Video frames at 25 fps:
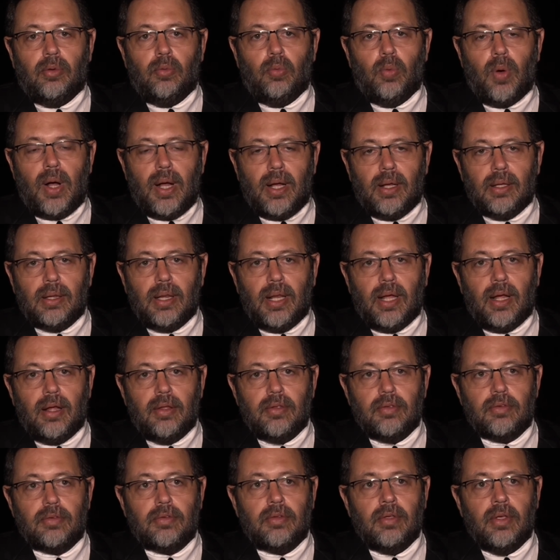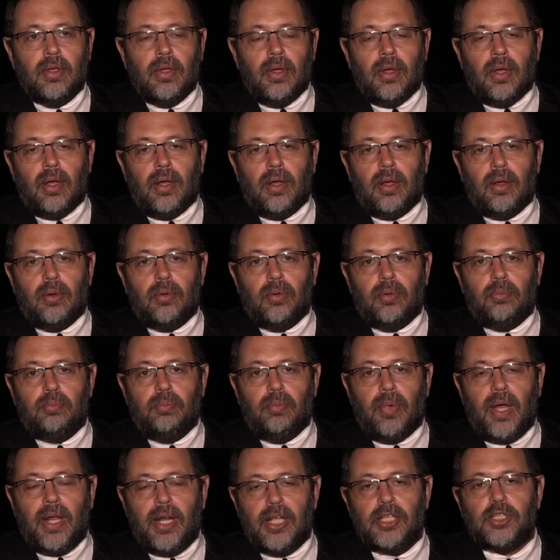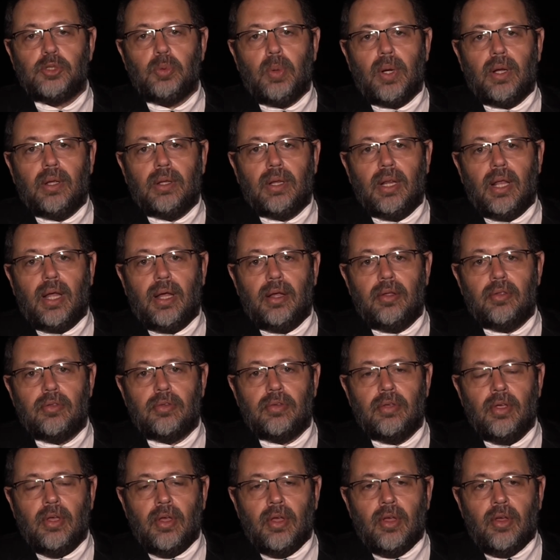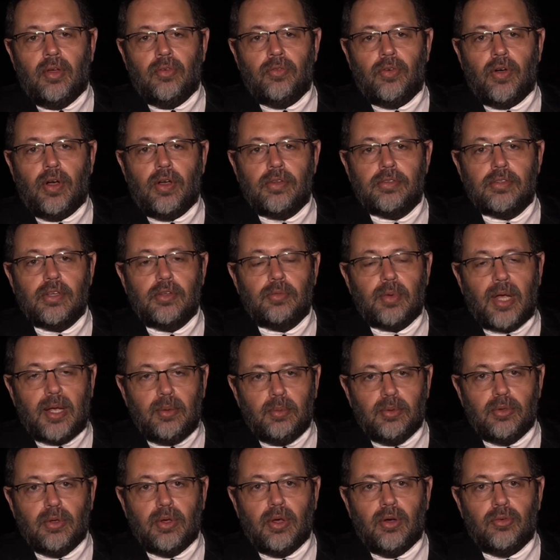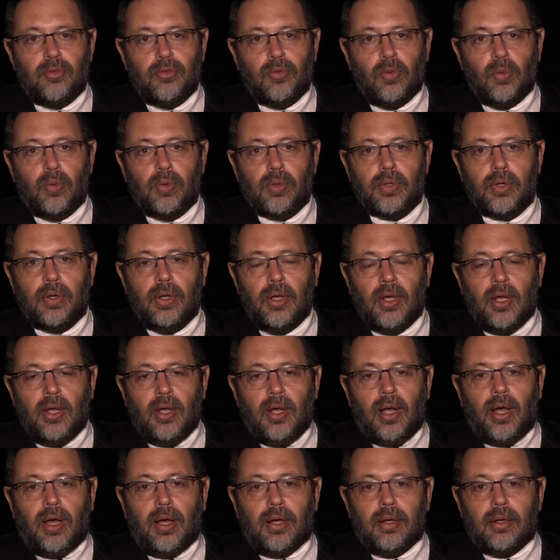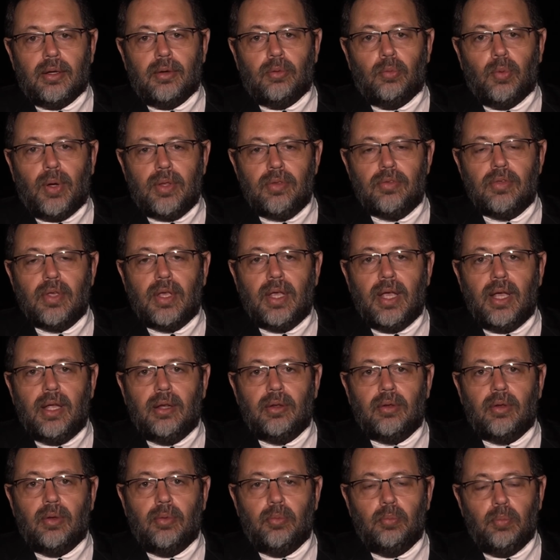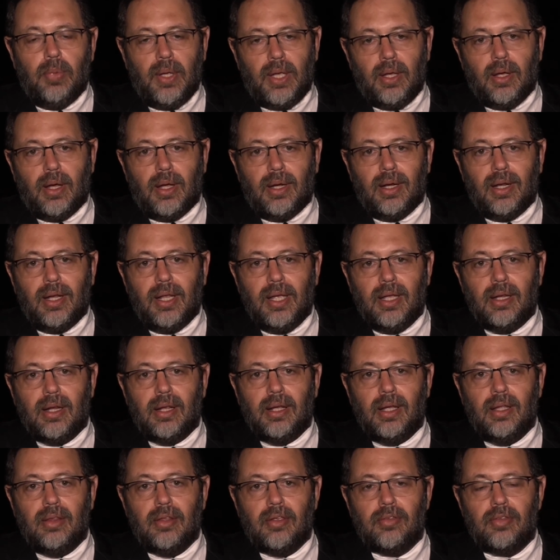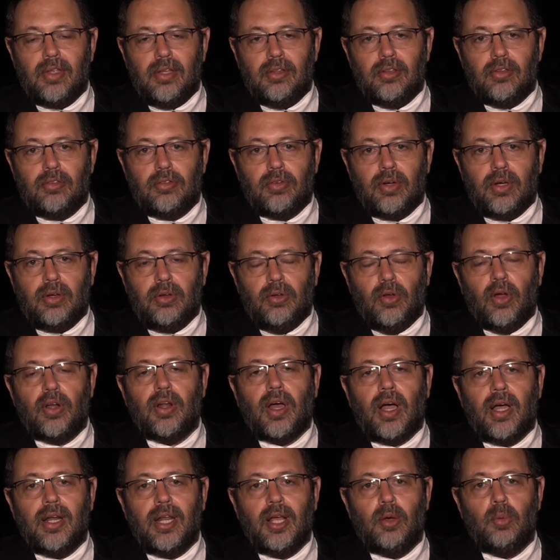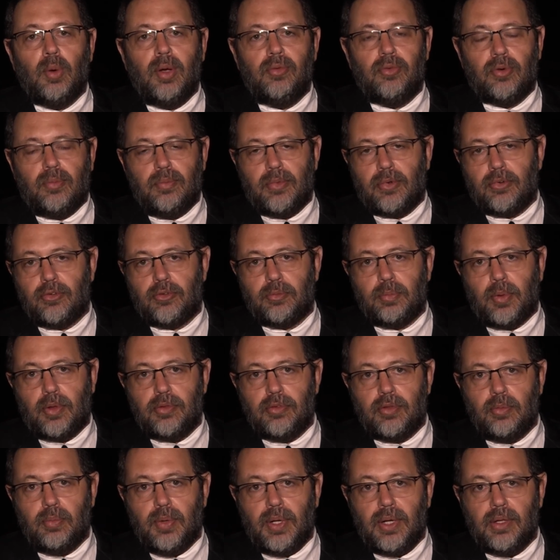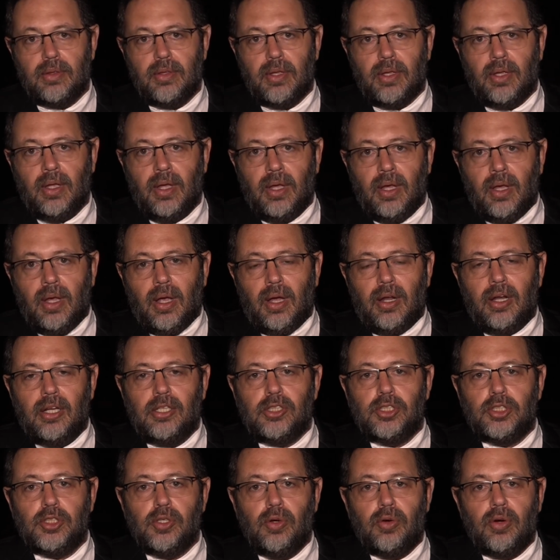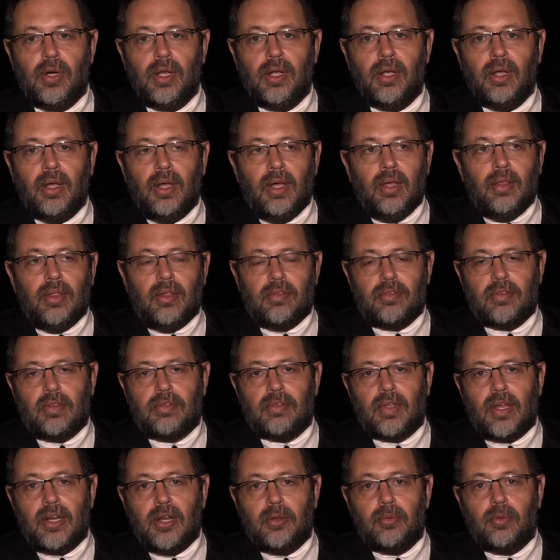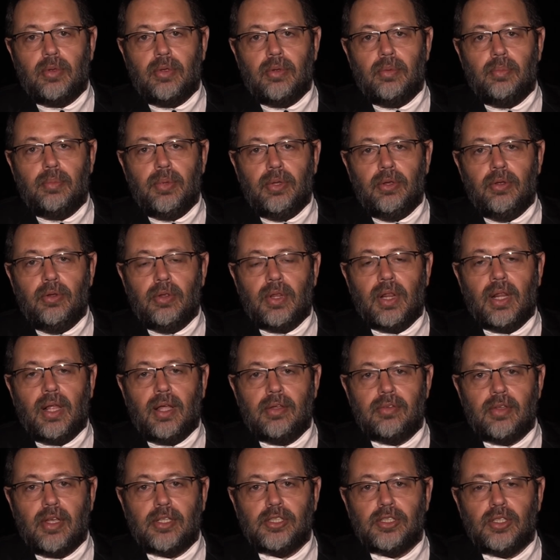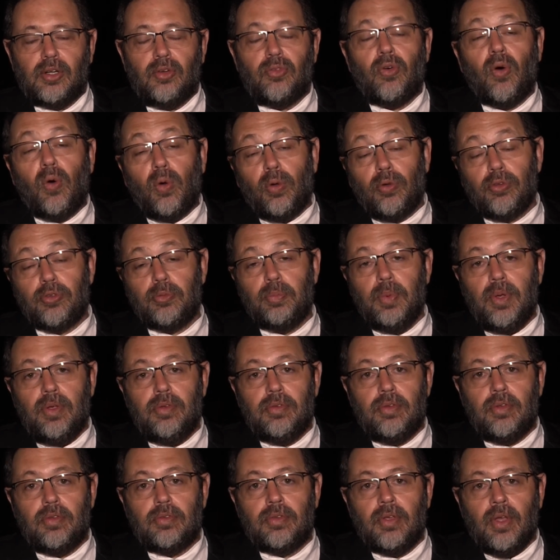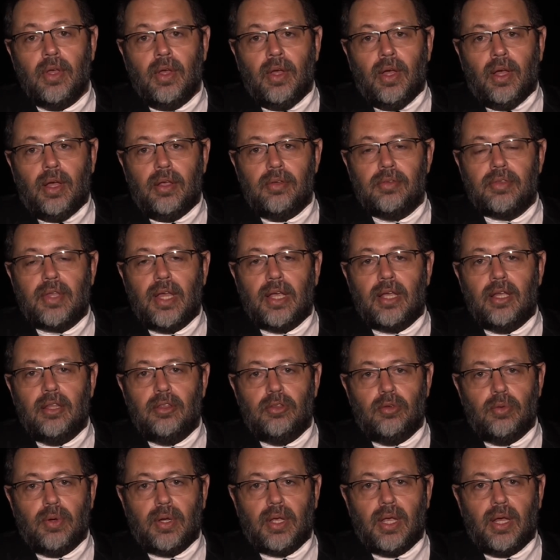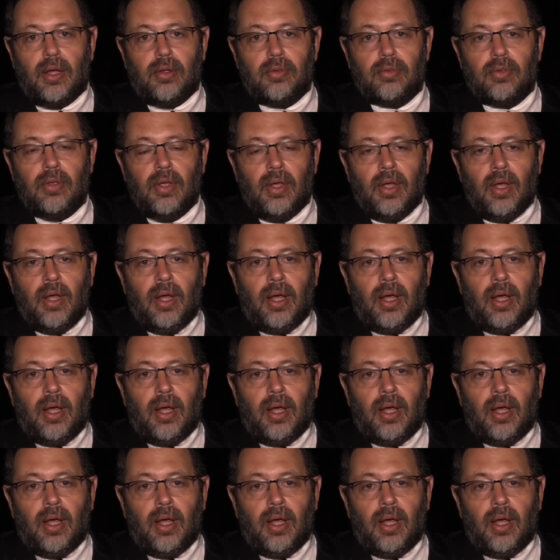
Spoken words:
wild lions, managed wild lions, PHASA is able to go forward, once again being a leader in this industry, not hiding away from the responsibility and ensuring that sustainable utilization of all species is taken into account.